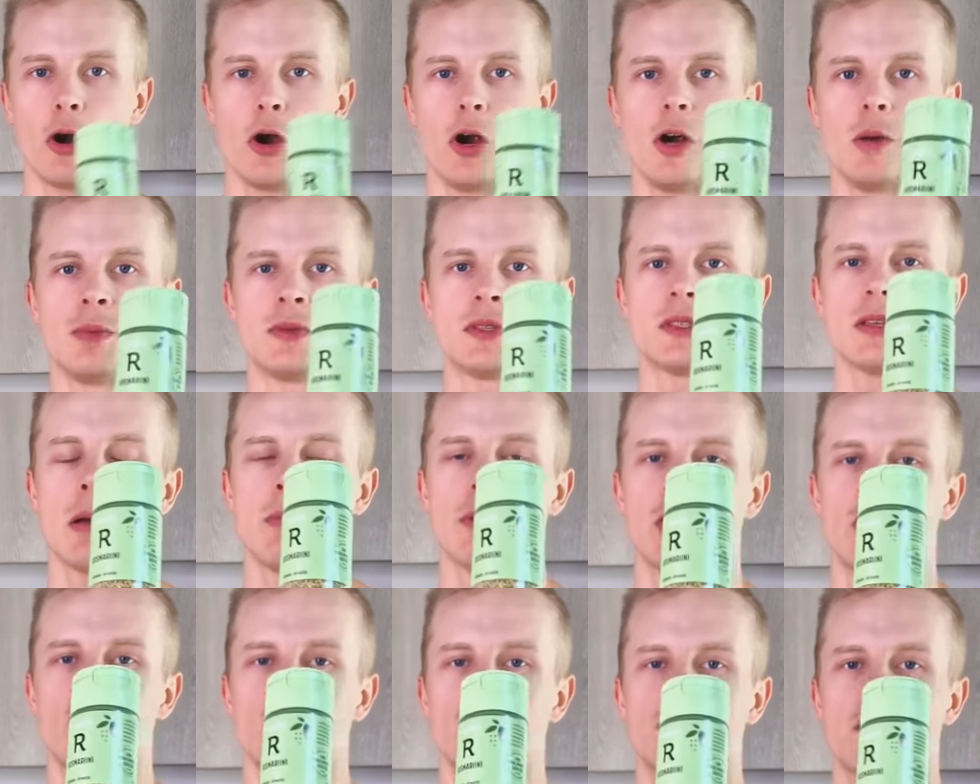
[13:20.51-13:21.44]
Herbs, I'm
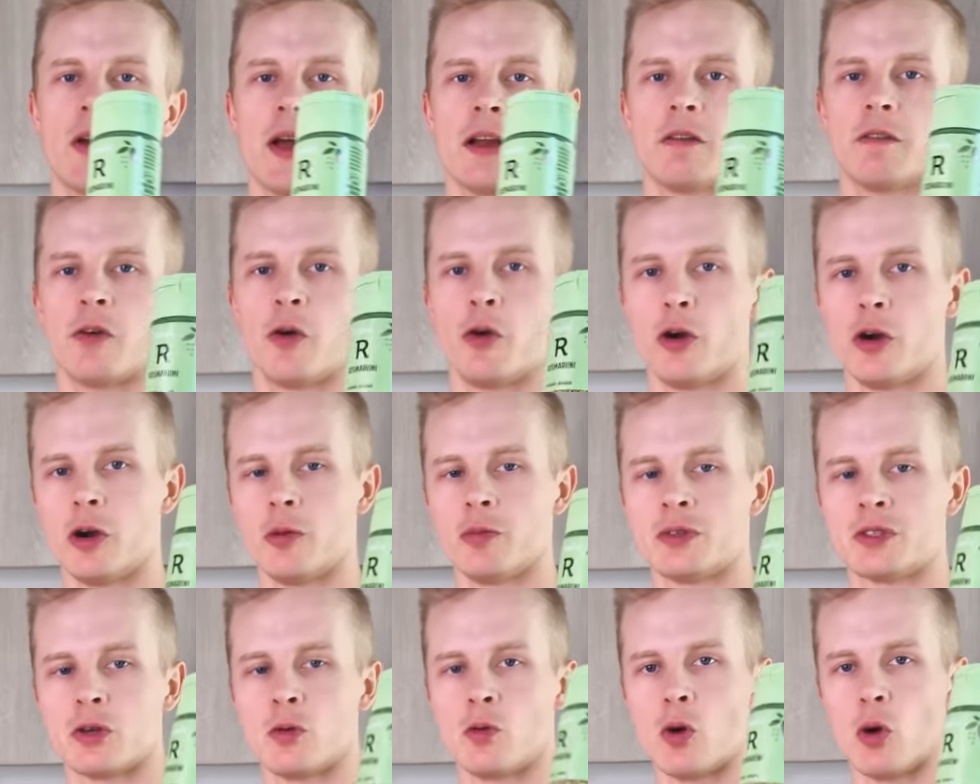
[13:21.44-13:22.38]
a huge fan of
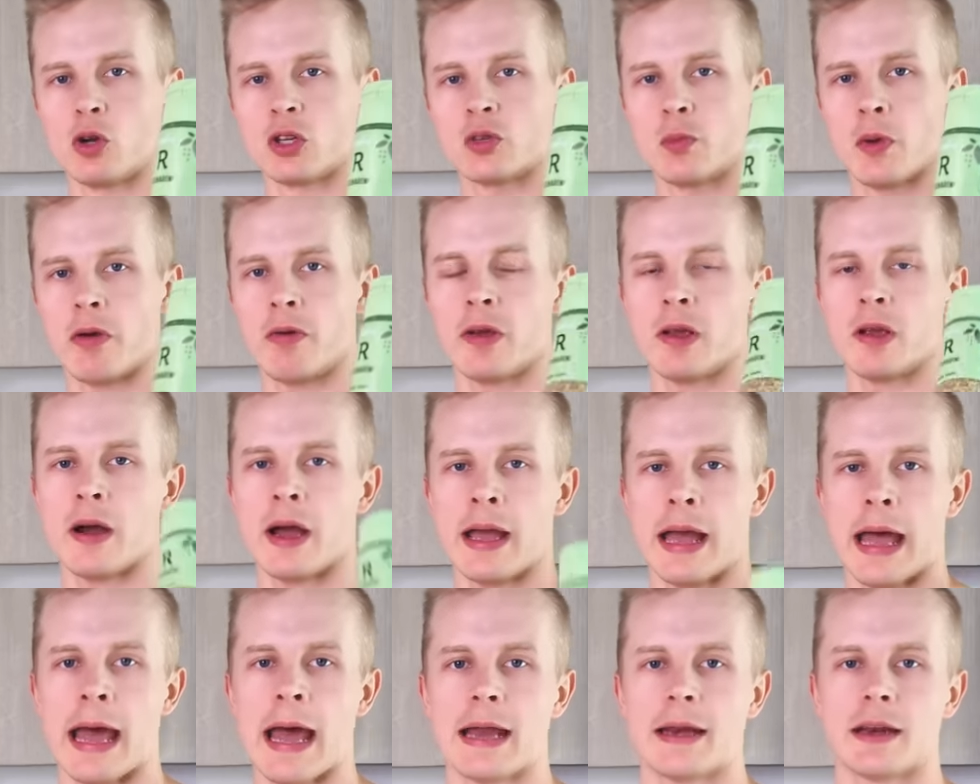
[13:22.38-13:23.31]
herbs. Rosemary, I
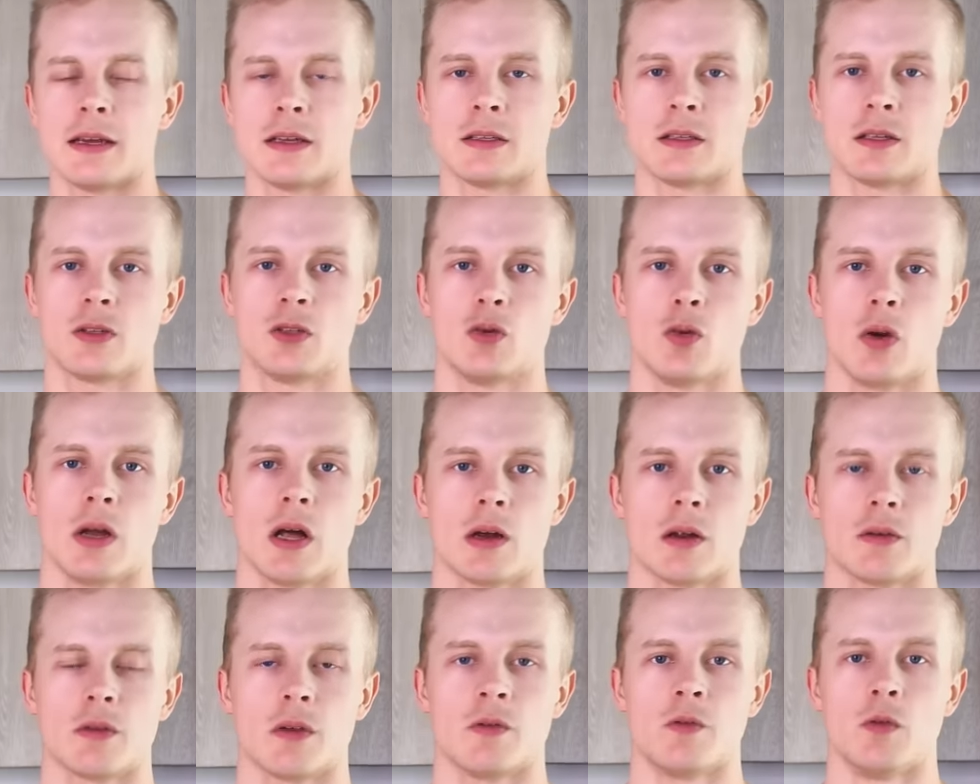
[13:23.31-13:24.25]
add it to a
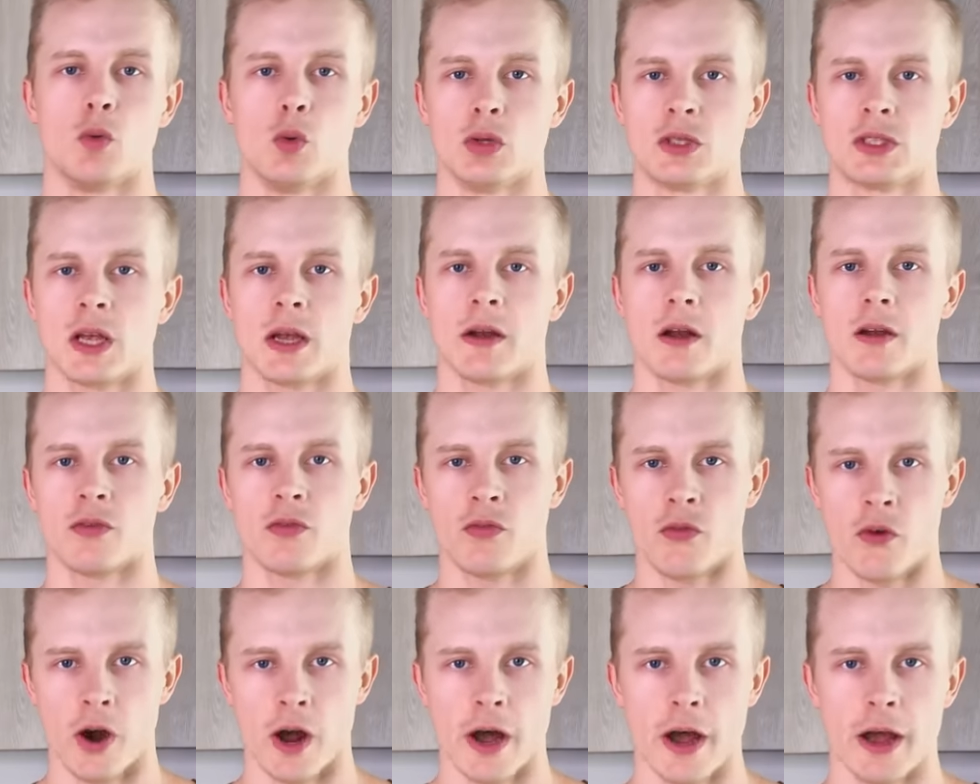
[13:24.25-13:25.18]
lot of the foods that I
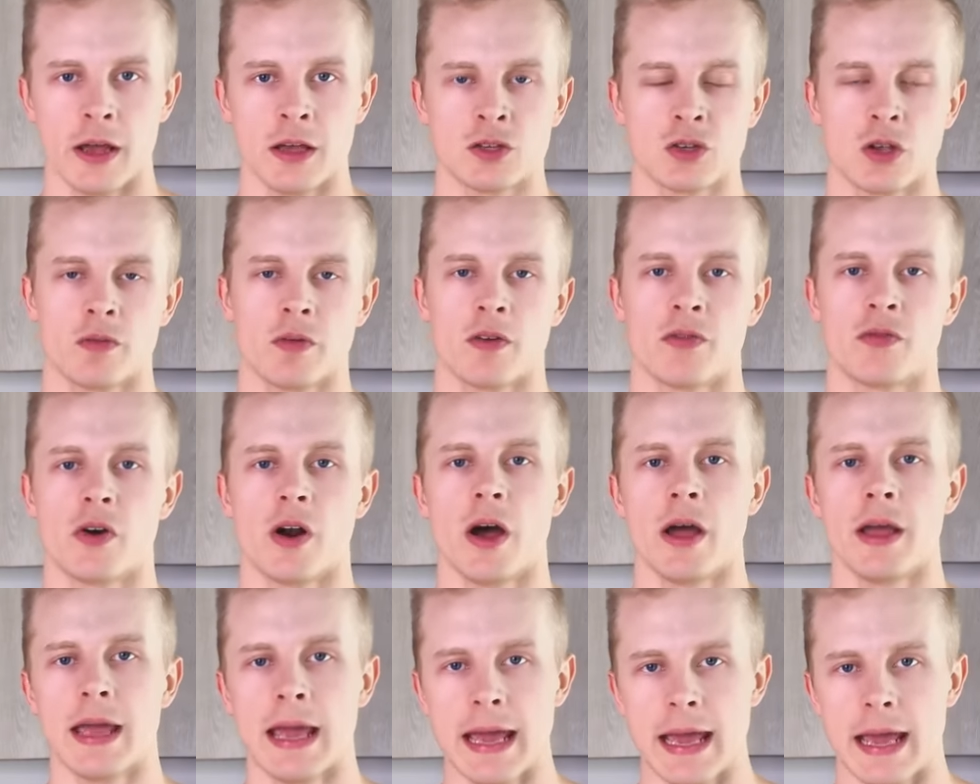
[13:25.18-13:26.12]
fry, so if I
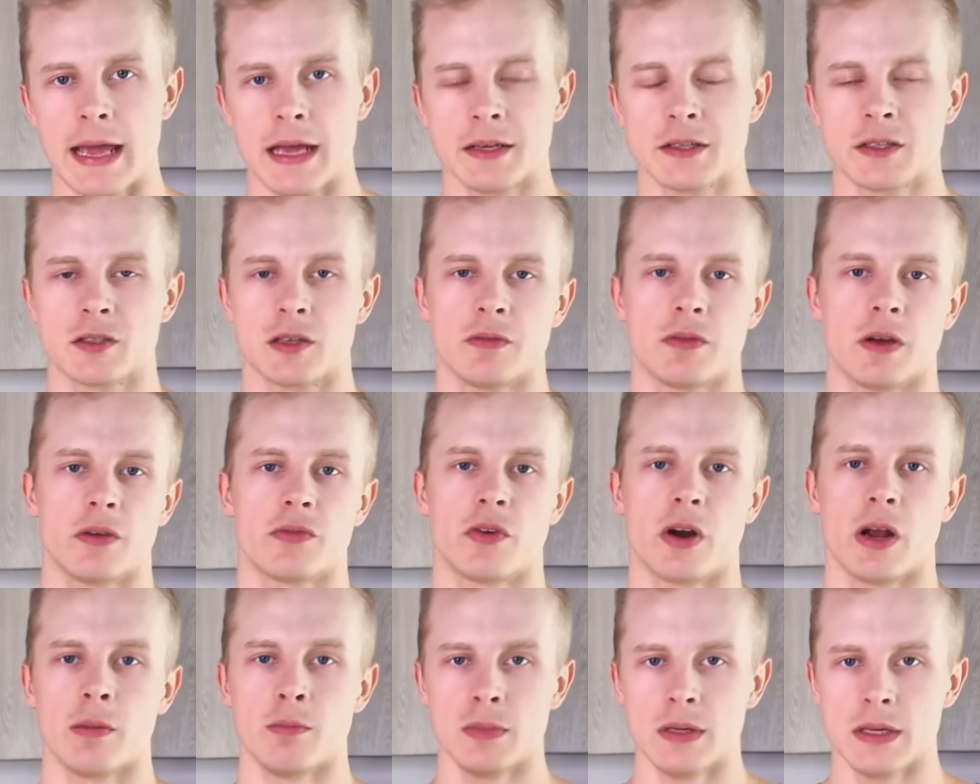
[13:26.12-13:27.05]
fry eggs, if I
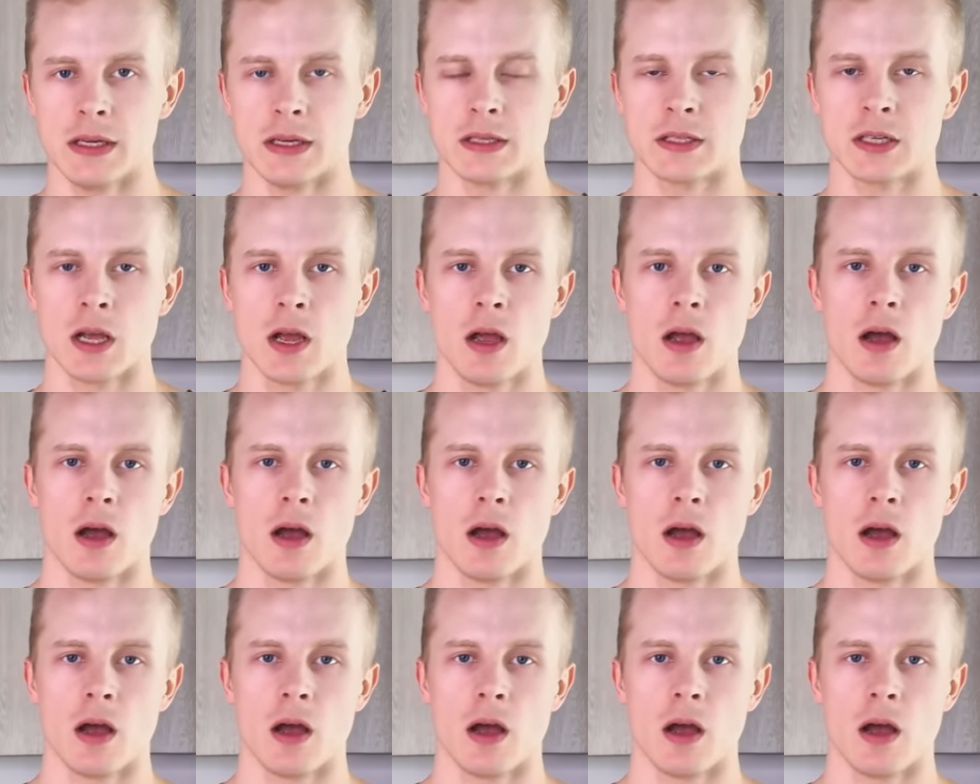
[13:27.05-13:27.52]
fry meat,